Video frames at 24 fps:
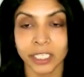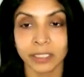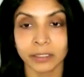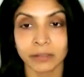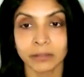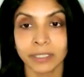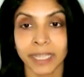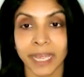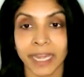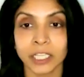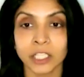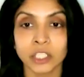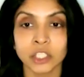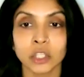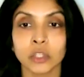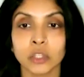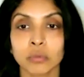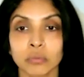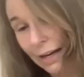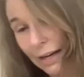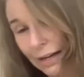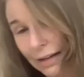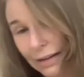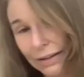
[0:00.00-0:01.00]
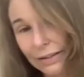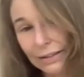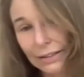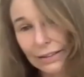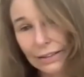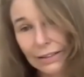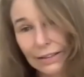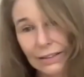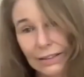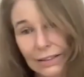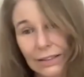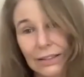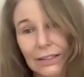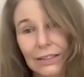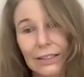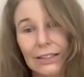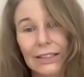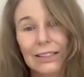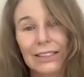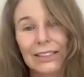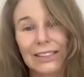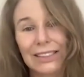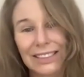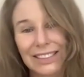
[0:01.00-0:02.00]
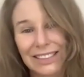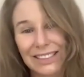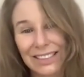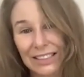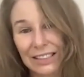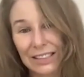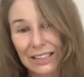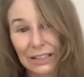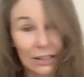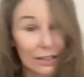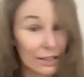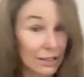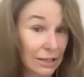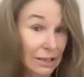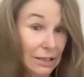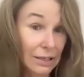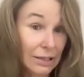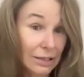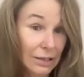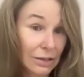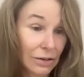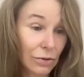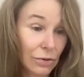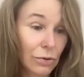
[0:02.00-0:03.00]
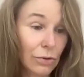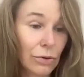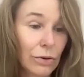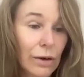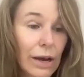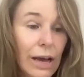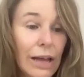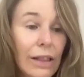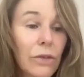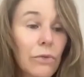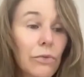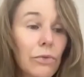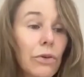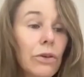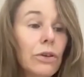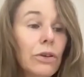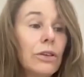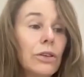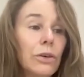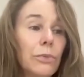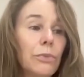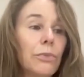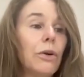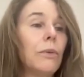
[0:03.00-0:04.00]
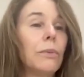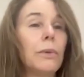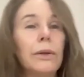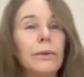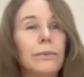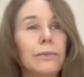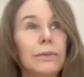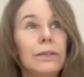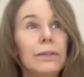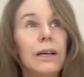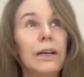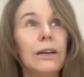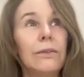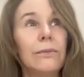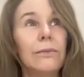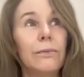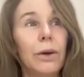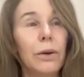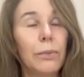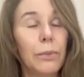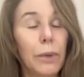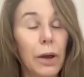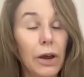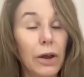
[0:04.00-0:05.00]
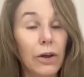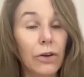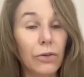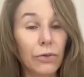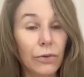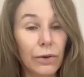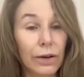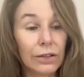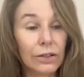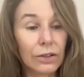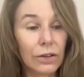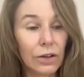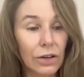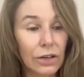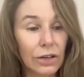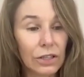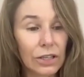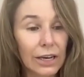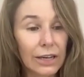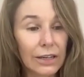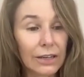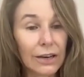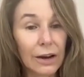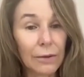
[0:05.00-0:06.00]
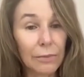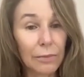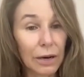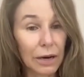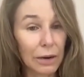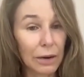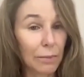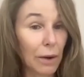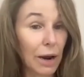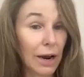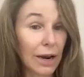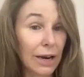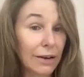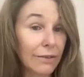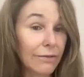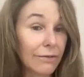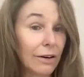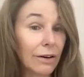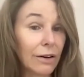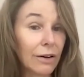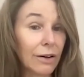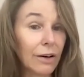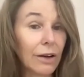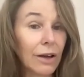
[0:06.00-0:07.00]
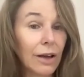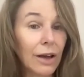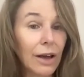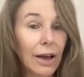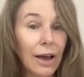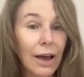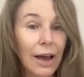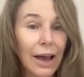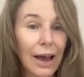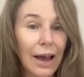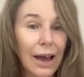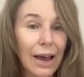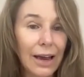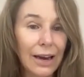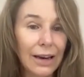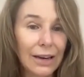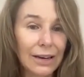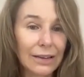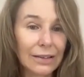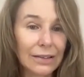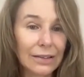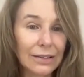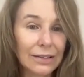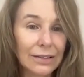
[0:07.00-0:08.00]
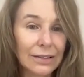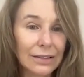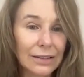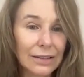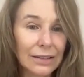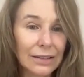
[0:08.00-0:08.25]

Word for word: to the root of the problem. Didn't at all. And the root of the problem, done by my own research, ended up being my liver and